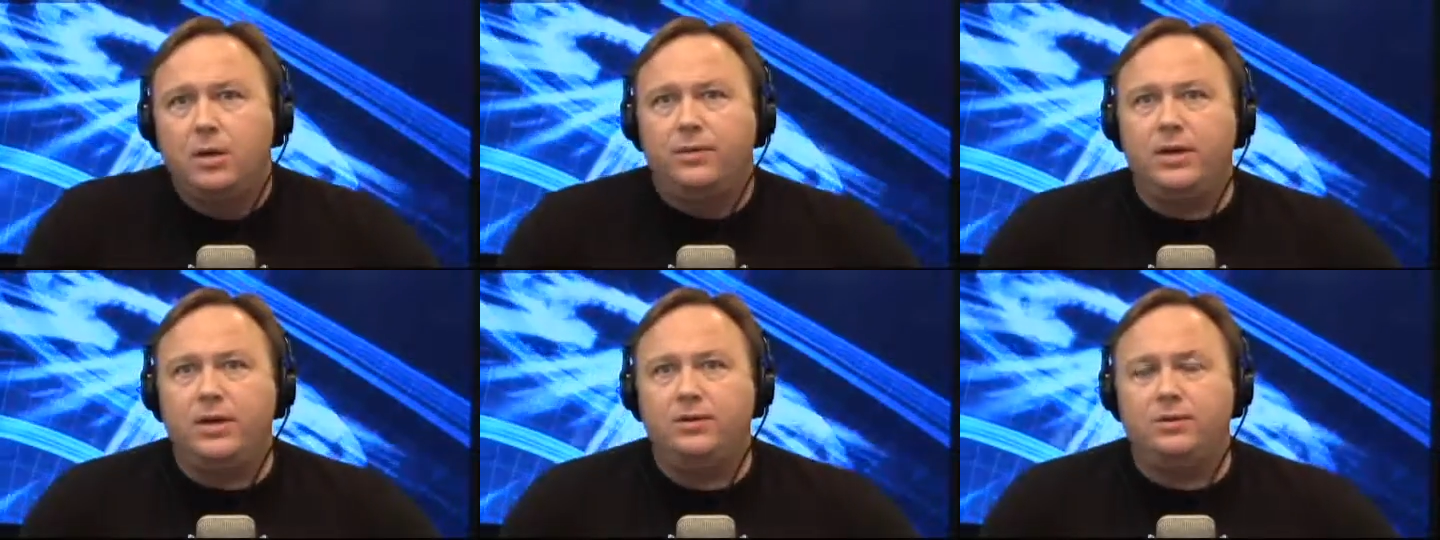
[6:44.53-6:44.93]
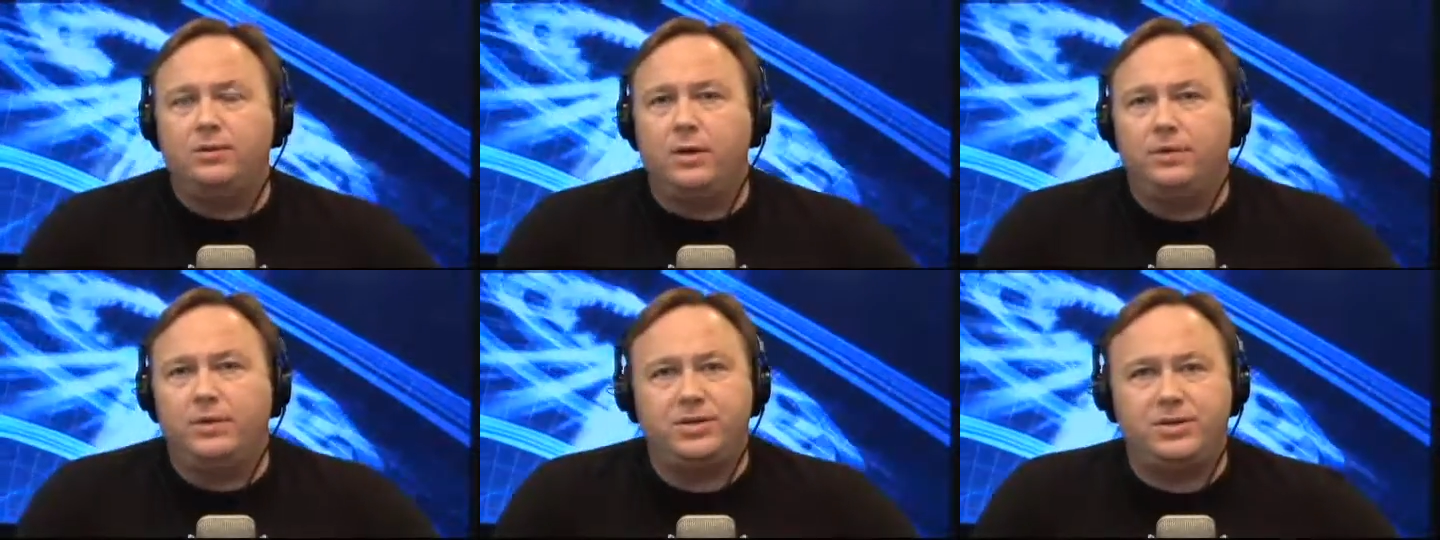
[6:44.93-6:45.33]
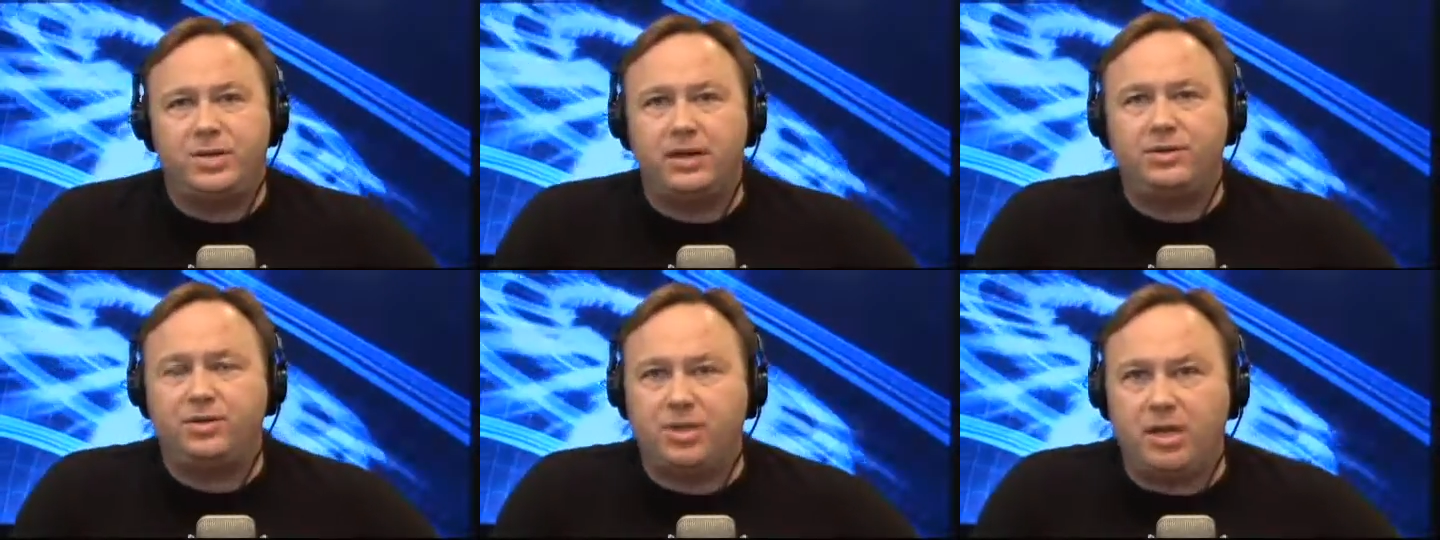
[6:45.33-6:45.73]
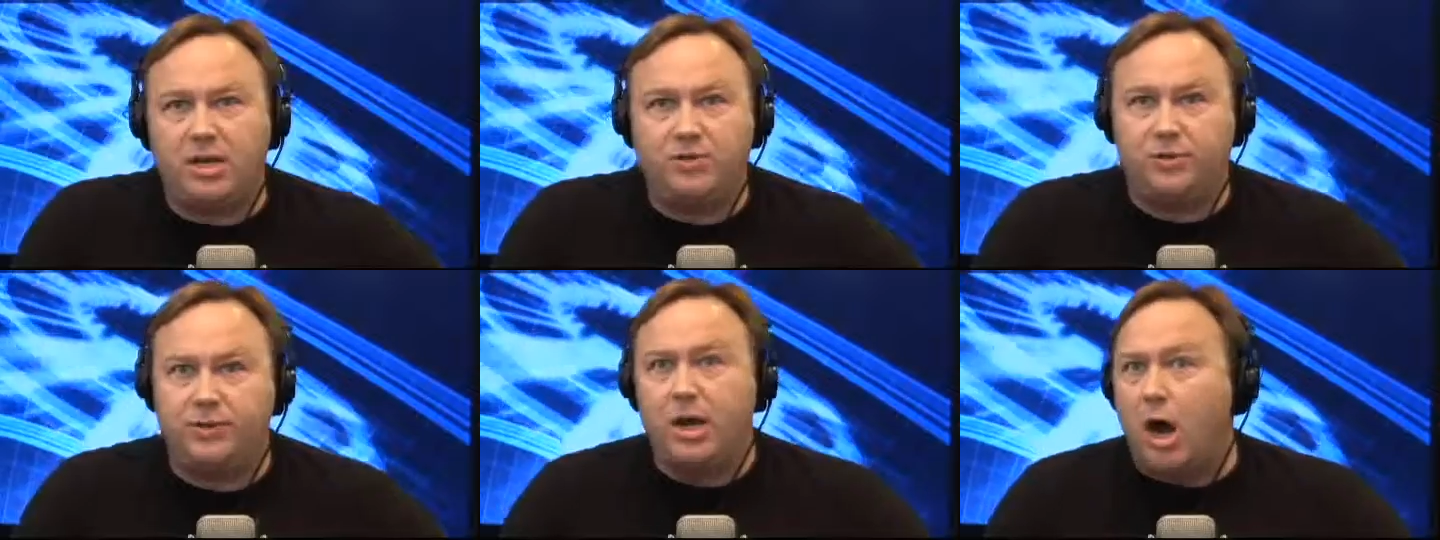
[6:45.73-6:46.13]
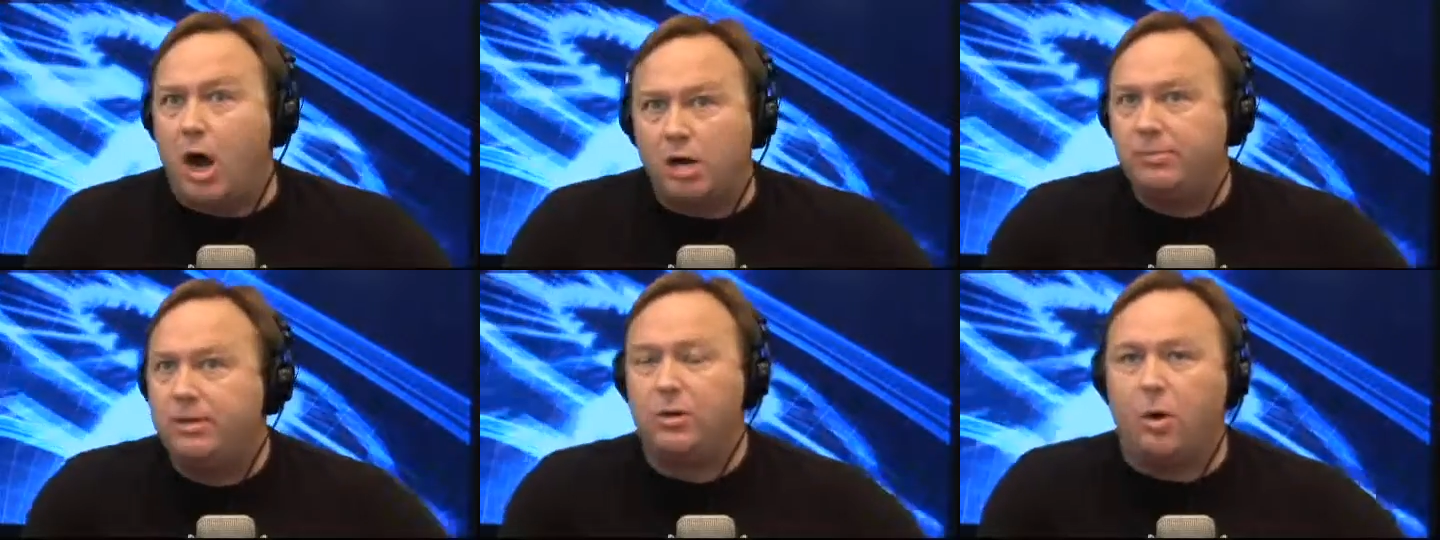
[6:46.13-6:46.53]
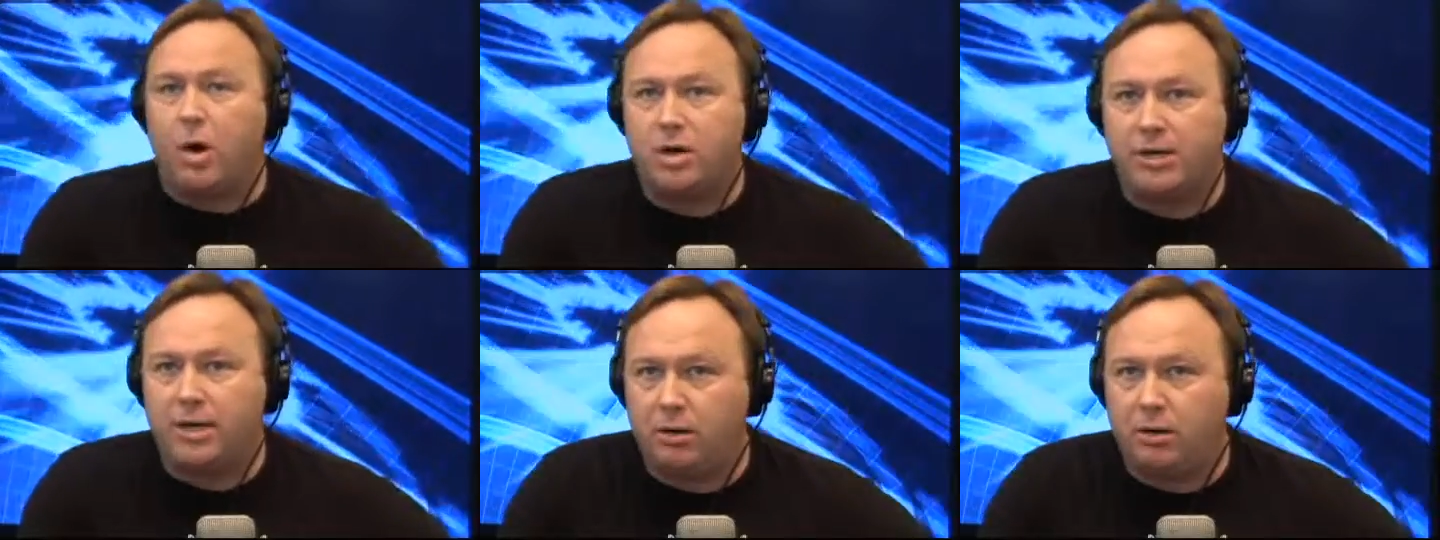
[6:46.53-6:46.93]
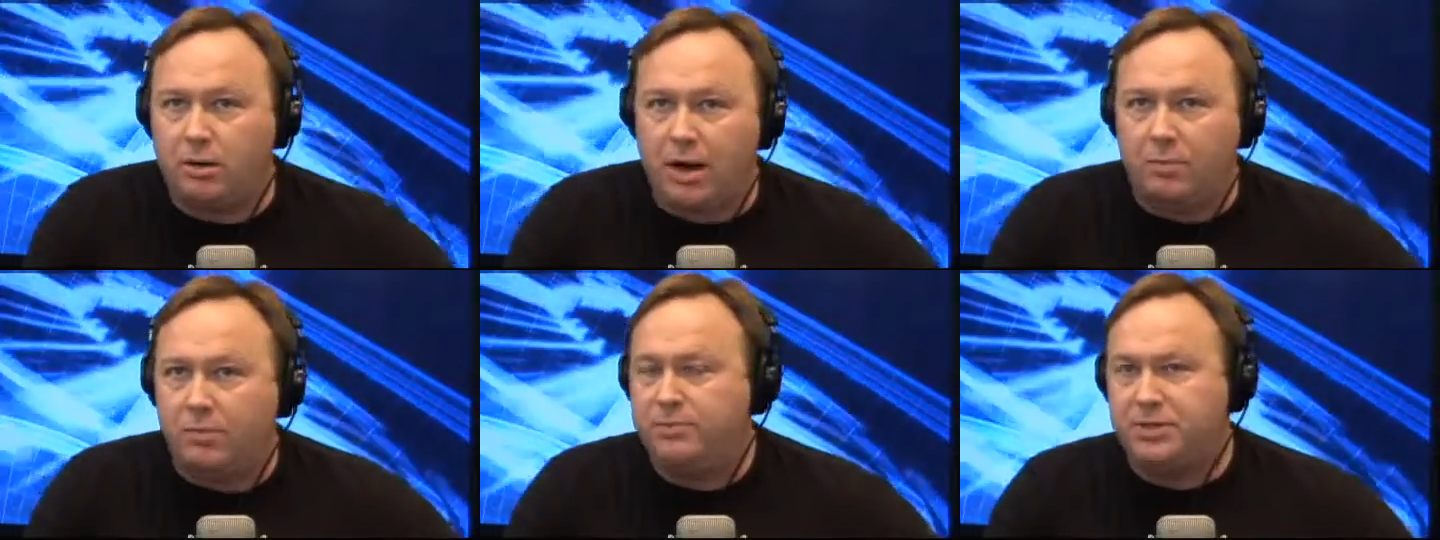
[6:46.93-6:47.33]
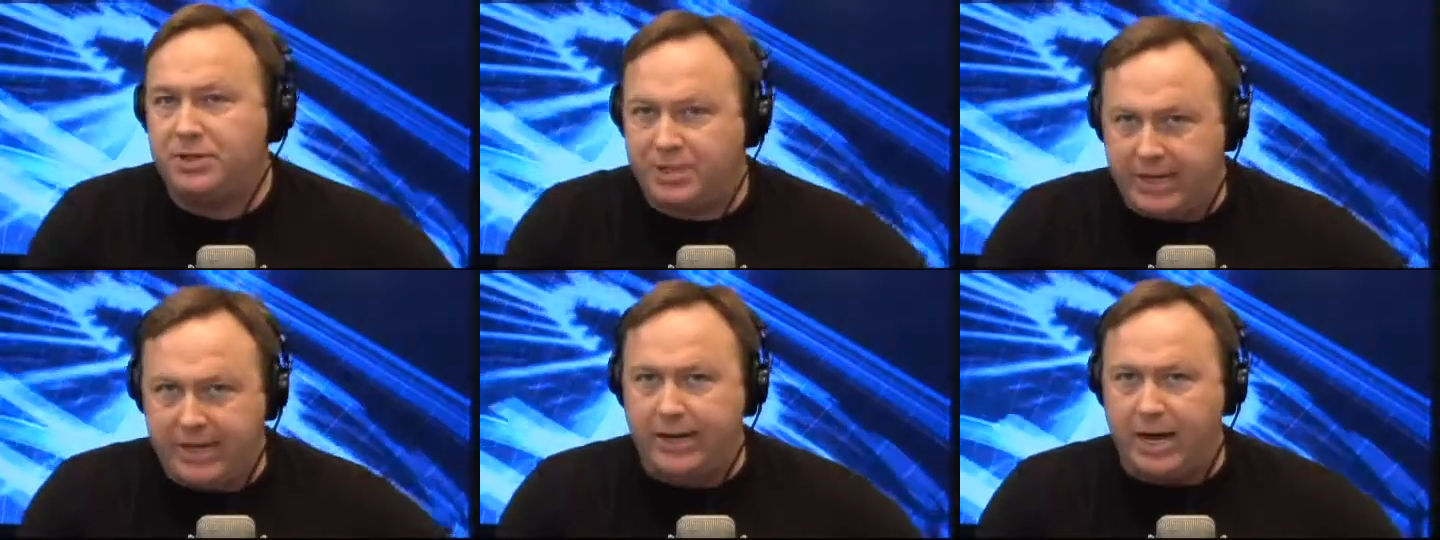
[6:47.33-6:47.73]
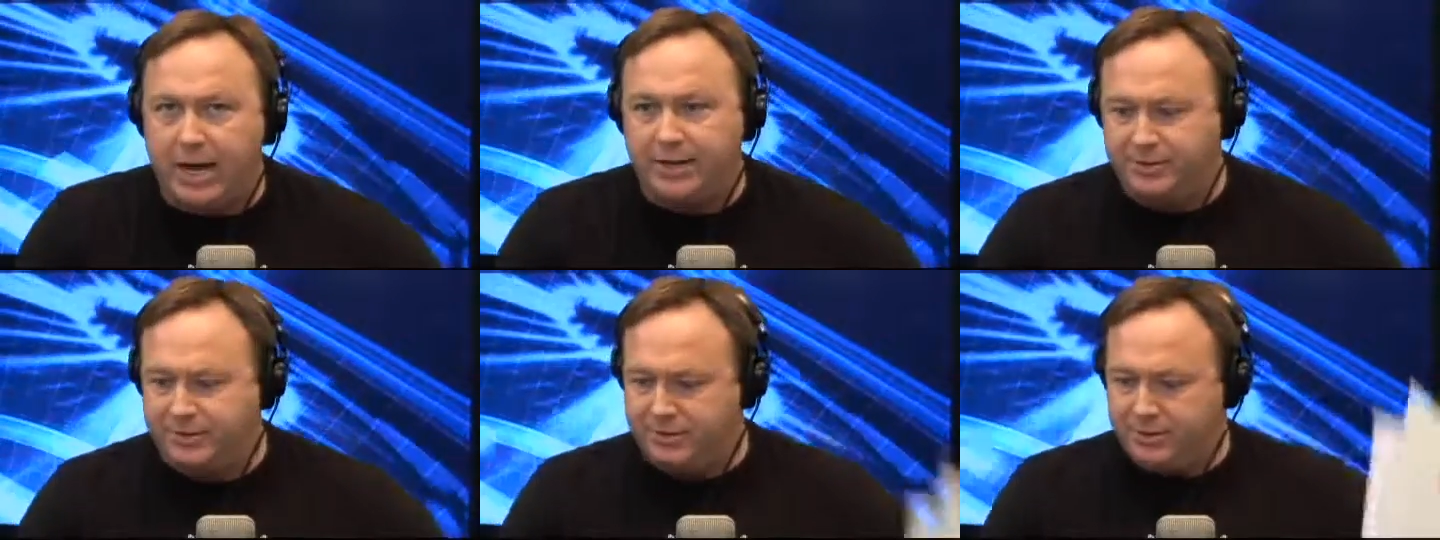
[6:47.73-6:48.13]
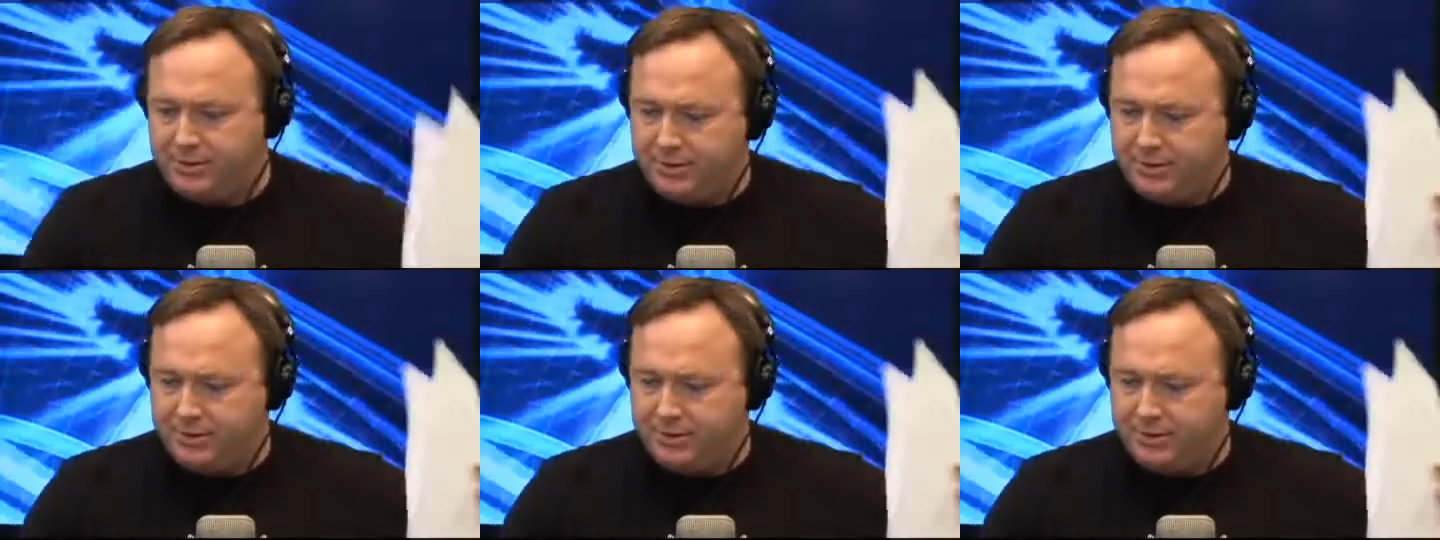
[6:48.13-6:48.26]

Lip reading: These tent cities with the army walking around with machine guns.